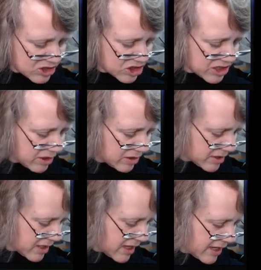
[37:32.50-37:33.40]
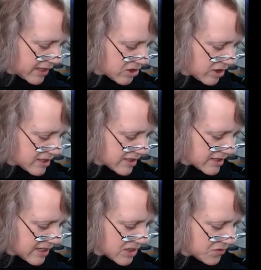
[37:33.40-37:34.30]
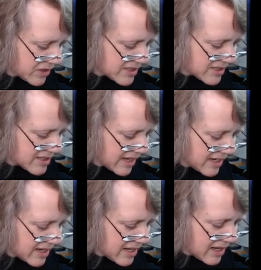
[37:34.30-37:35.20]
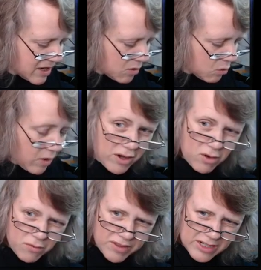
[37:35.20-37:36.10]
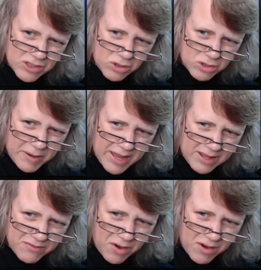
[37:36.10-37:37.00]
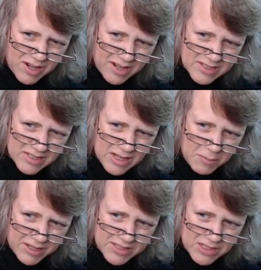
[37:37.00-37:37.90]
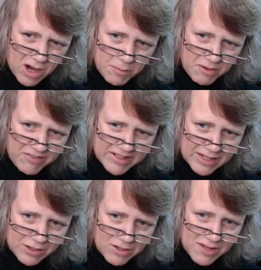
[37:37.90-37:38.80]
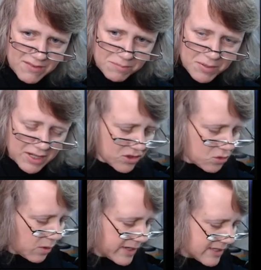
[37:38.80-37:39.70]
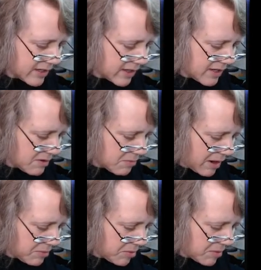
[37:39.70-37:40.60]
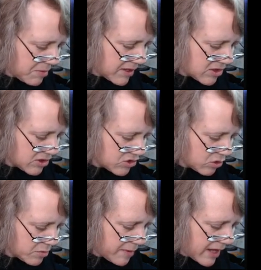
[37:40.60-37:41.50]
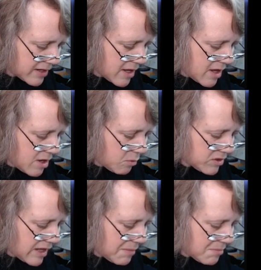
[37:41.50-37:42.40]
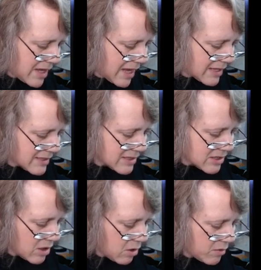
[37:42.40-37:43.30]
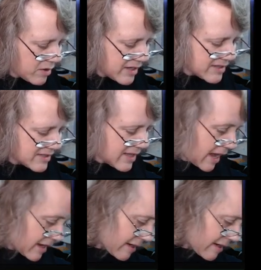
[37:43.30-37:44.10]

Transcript: shield is going to successfully sit right over that shoulder pad very nicely up against the arm. In fact, I could even pin it twice. I could even probably pin it to the shoulder pad. What that means, though, is that